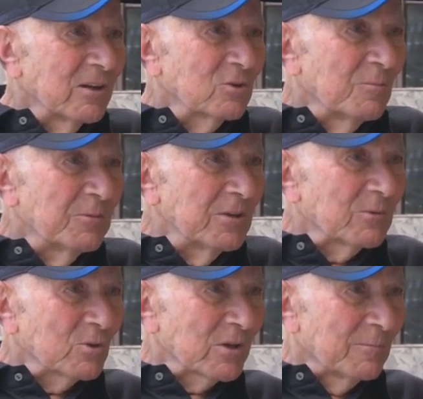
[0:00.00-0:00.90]
can't compete
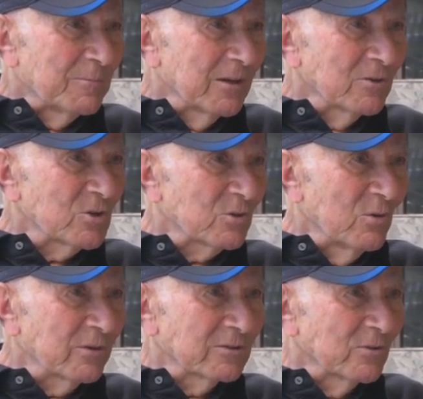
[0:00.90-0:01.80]
because they're bigger and
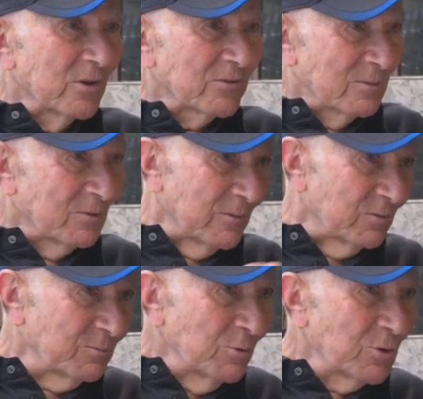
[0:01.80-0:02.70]
stronger than you are. Some of
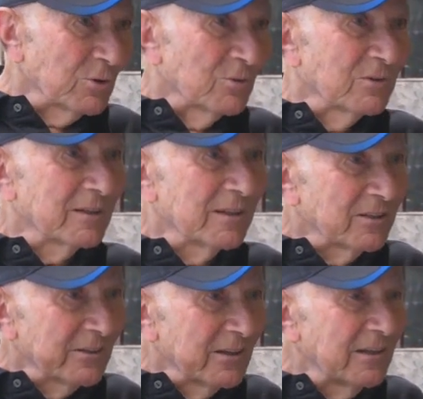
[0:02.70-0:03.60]
them would push you and they
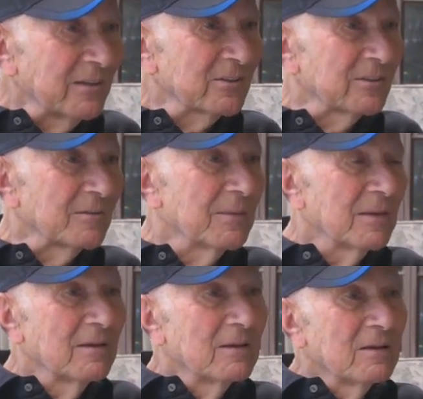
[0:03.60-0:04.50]
get there a little earlier.
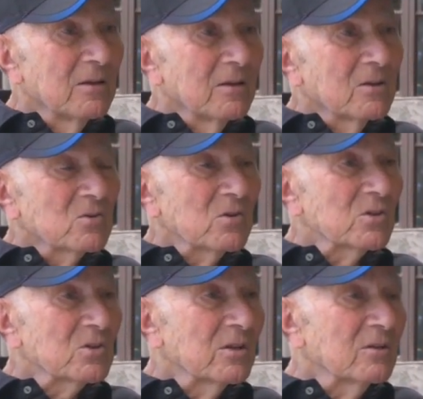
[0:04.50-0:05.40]
So
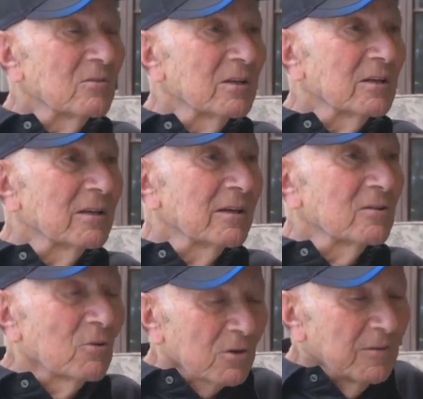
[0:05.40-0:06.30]
I said,
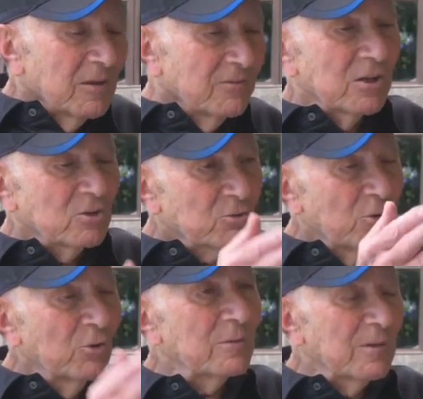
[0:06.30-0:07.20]
look, if they throw